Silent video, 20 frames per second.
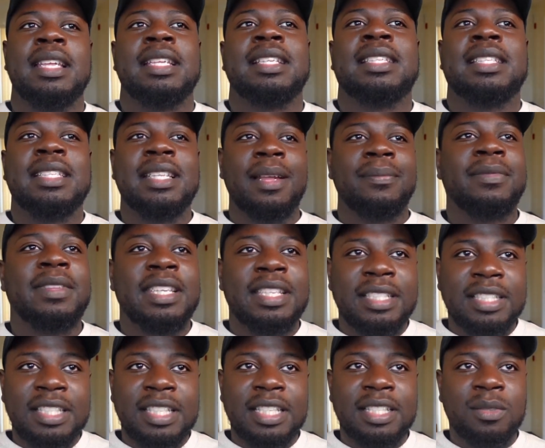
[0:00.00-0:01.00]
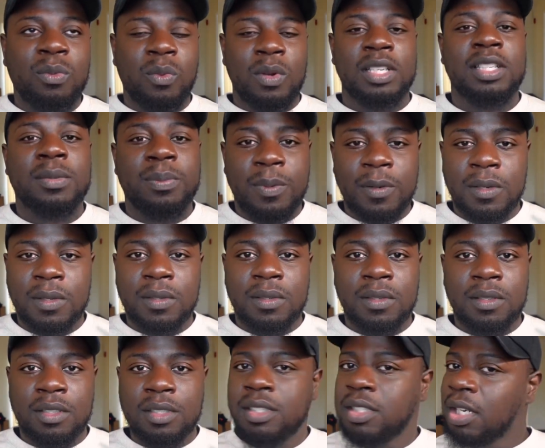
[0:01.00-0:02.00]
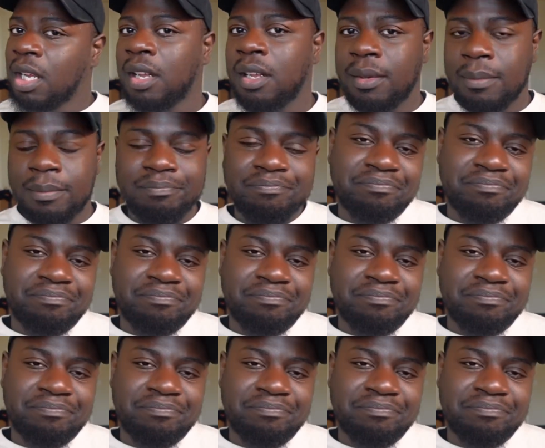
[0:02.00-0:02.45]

something just whisper, jump.